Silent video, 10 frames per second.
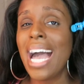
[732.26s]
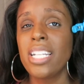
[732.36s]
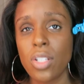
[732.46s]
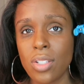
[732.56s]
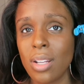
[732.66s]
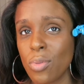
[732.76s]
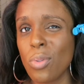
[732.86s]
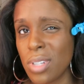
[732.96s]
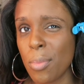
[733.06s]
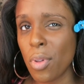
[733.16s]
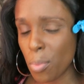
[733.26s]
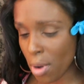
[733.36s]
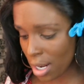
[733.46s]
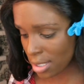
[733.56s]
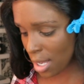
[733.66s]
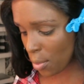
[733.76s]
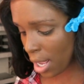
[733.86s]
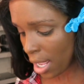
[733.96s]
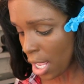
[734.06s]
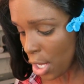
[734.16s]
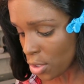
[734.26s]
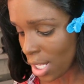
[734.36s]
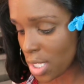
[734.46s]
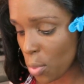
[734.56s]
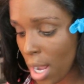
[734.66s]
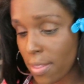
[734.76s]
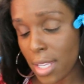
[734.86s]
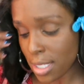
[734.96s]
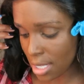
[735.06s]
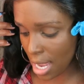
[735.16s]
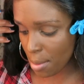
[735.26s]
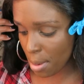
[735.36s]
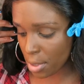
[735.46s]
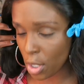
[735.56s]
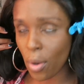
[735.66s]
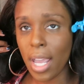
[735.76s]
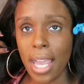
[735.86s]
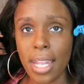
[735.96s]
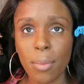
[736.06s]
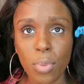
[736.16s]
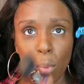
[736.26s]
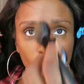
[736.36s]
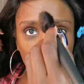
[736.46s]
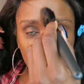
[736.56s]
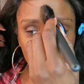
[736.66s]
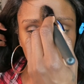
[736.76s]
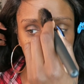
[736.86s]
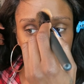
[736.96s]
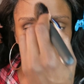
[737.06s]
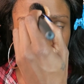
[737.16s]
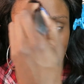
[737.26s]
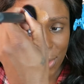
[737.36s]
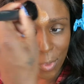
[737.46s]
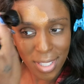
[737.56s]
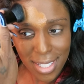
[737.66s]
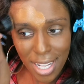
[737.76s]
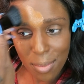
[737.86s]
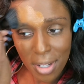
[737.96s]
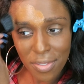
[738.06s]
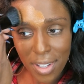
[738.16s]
I just don't demo the products that way. So that's why this time I'm going to go ahead and put one on one side of my